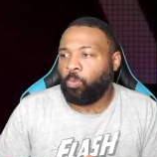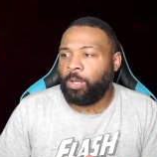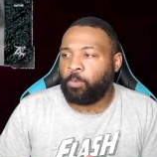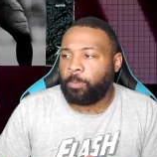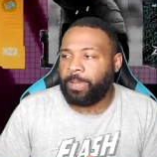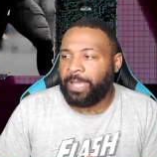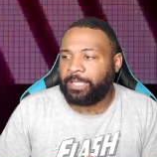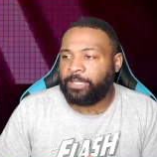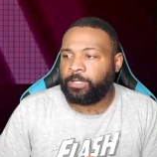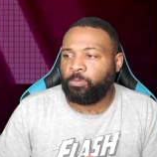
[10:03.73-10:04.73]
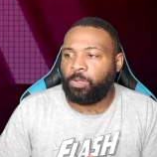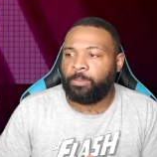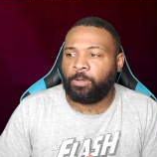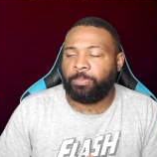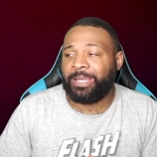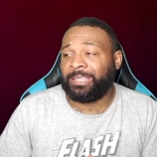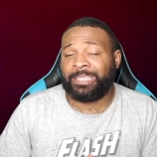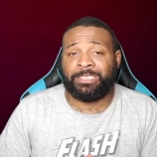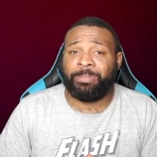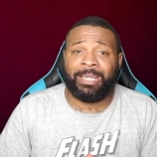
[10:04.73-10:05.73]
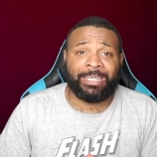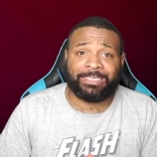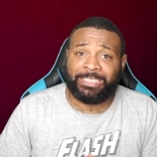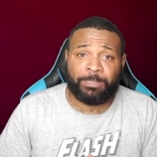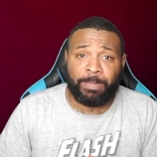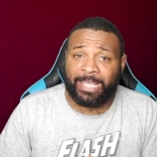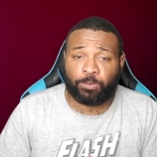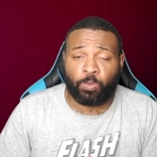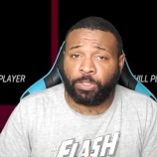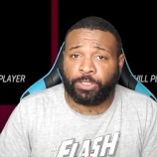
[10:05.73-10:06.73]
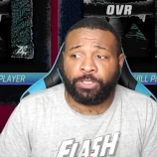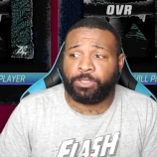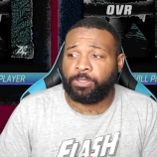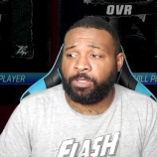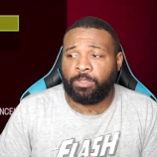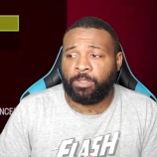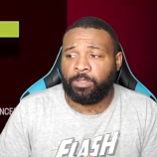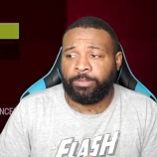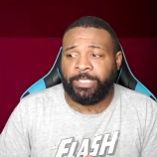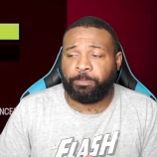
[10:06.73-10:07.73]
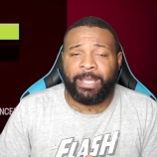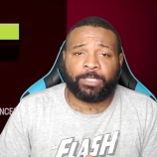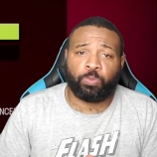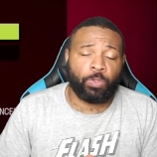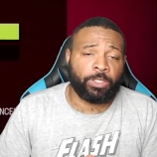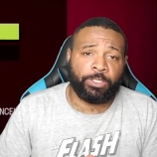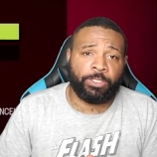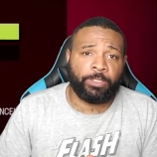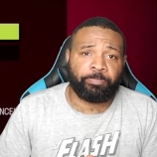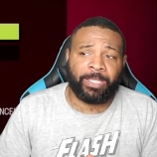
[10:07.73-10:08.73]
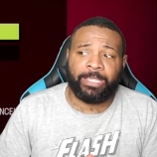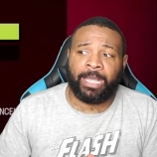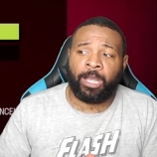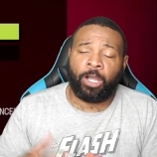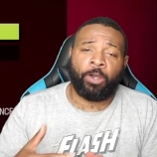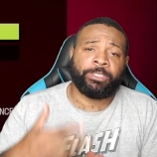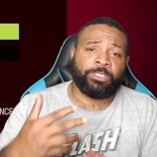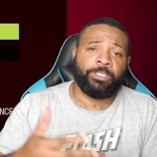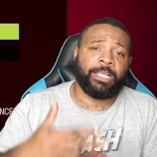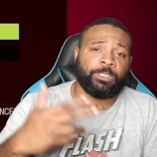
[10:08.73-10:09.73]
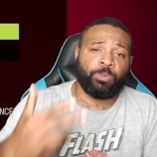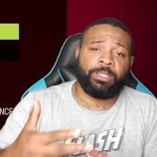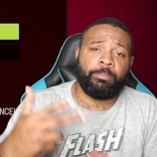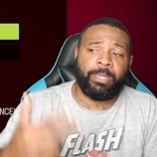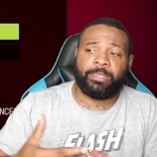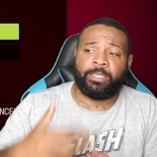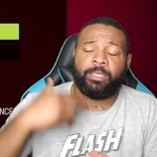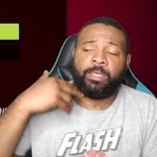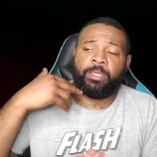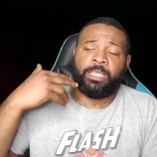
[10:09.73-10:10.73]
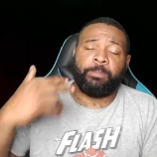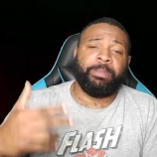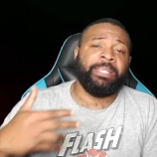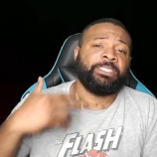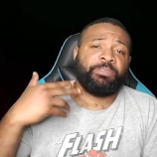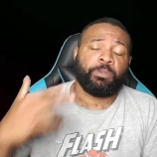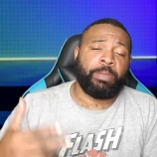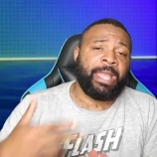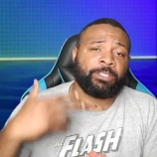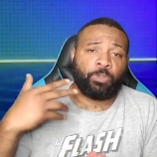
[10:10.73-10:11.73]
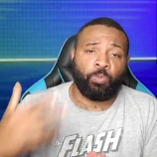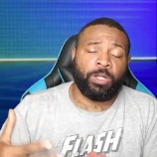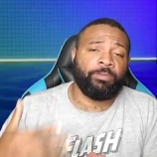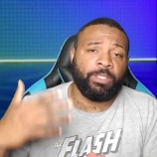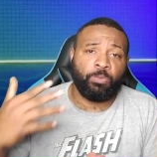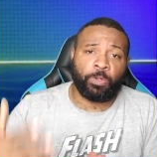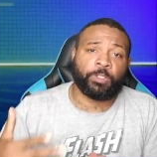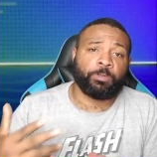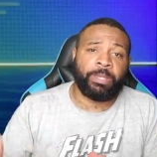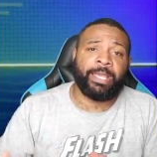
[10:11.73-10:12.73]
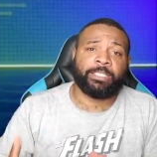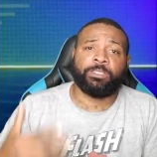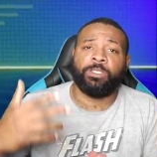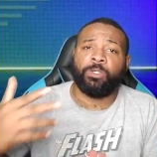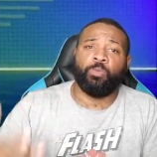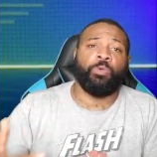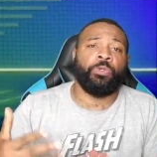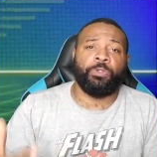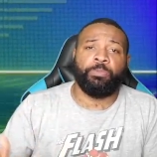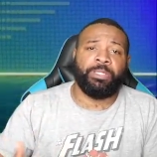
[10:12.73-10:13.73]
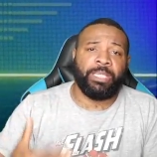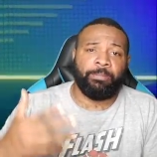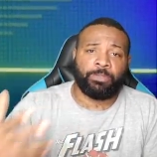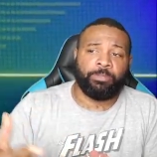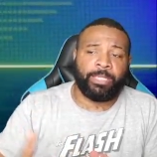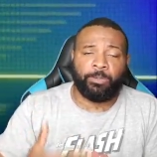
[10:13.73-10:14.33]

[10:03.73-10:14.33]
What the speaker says: one more pack here. One more pack. Like, to be honest, these packs weren't good. These packs weren't good. And I always tell you guys, with the method, it depends if your packs are one of the worst packs, will you be able to make